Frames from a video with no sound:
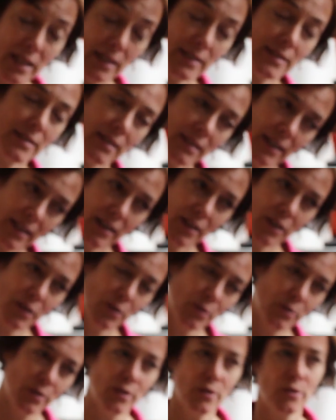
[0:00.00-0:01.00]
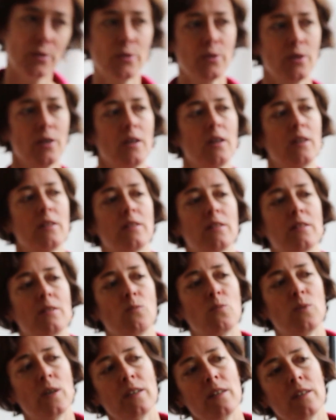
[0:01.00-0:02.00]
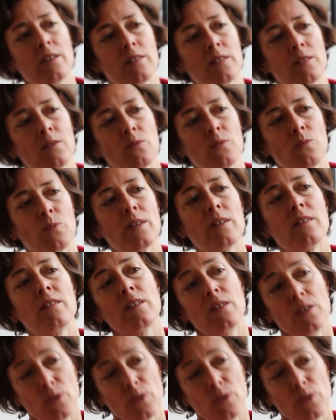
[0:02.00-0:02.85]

He's a Kikuyu. One of the